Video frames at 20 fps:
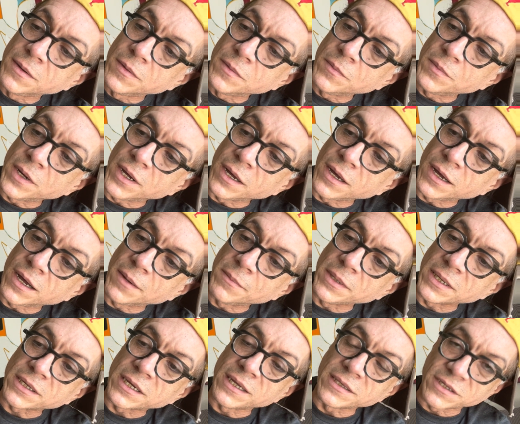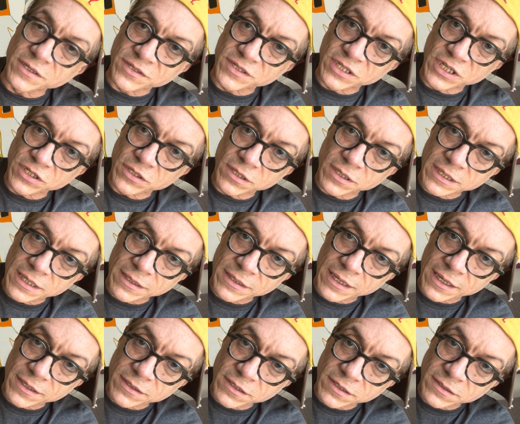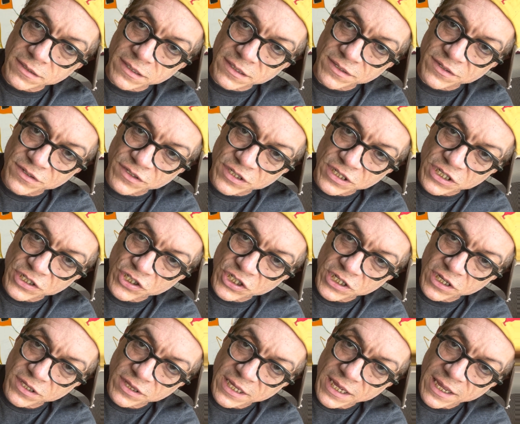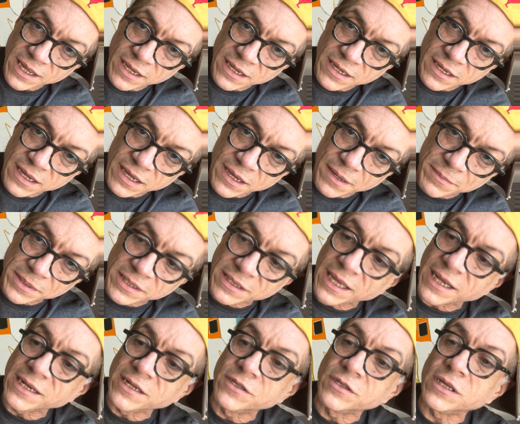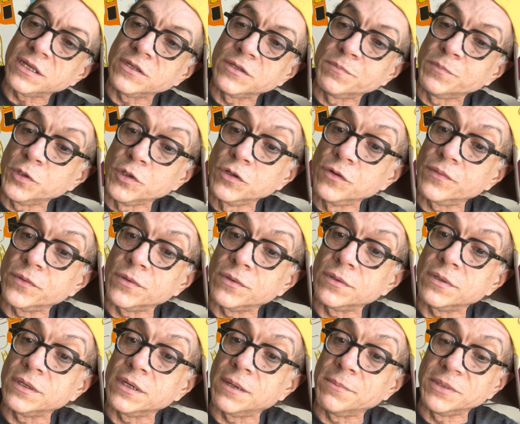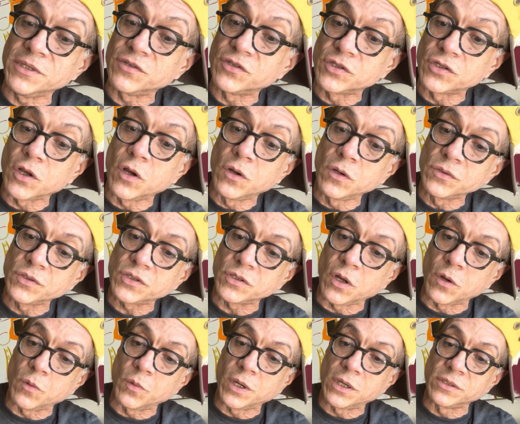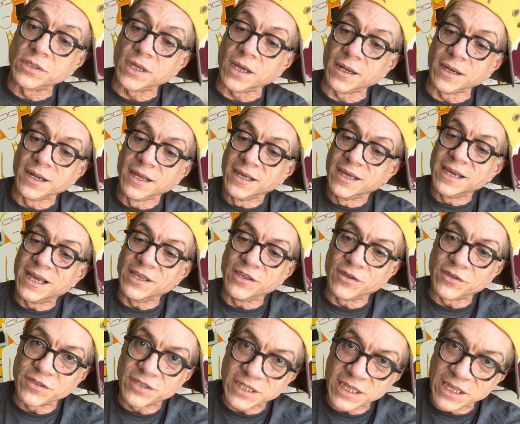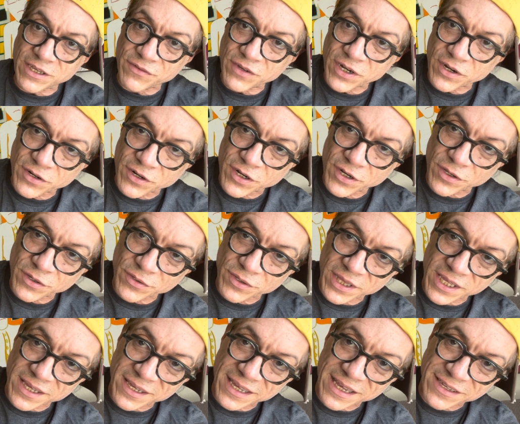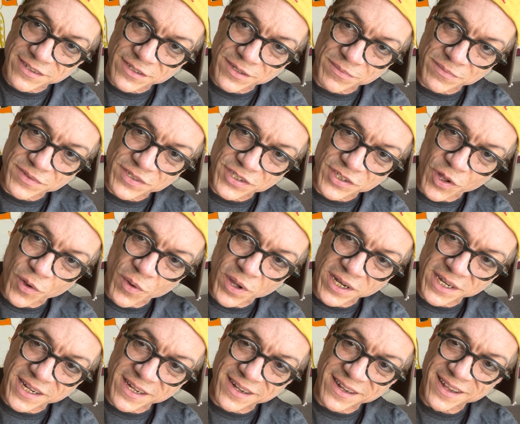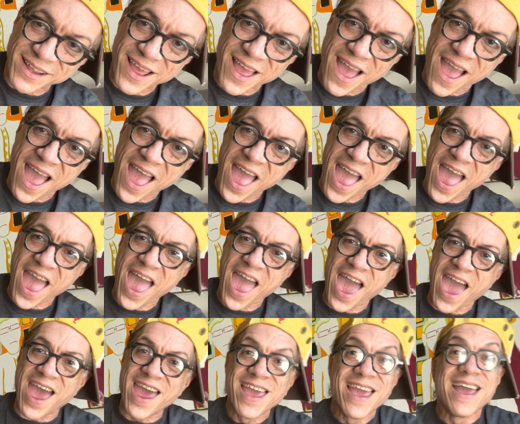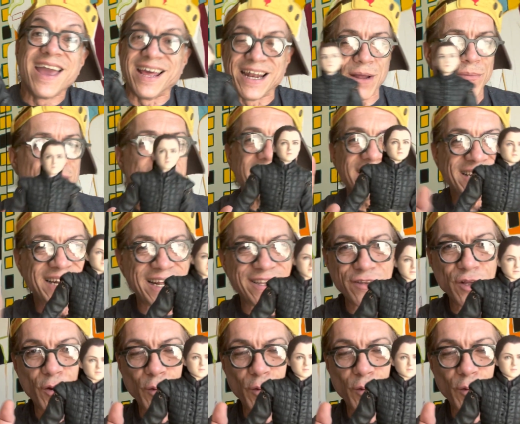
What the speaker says: But oh my God, look at that, the stitching on that. I mean, that is beautiful. I mean, so well done. And you can see even her clothing has some snow on it. And I'm glad that I know